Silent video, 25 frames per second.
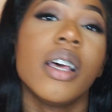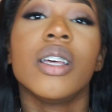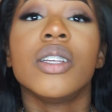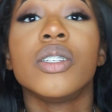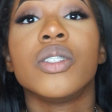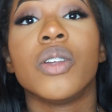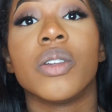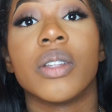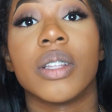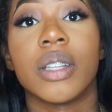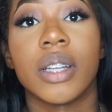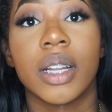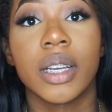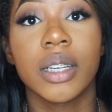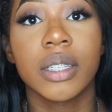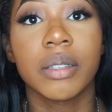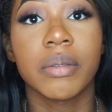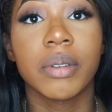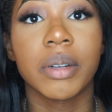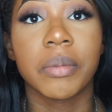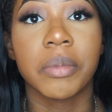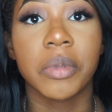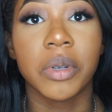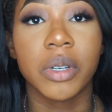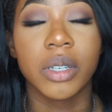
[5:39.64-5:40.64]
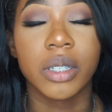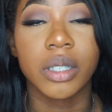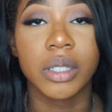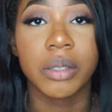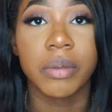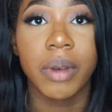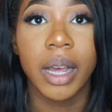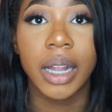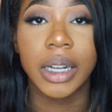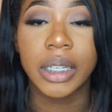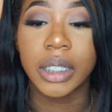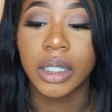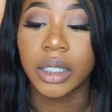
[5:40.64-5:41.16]
So the next one I'm gonna
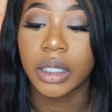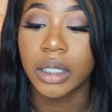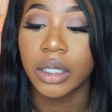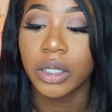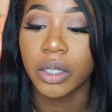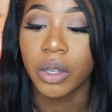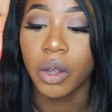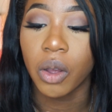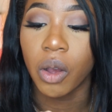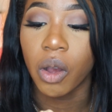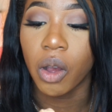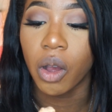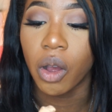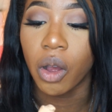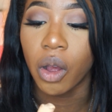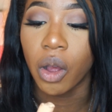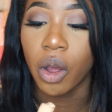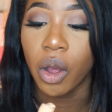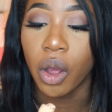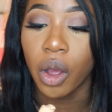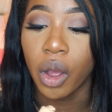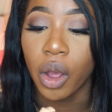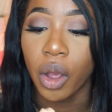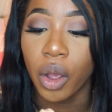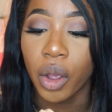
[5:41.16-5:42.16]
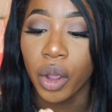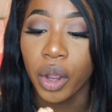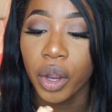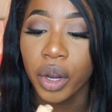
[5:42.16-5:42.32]
swatch is called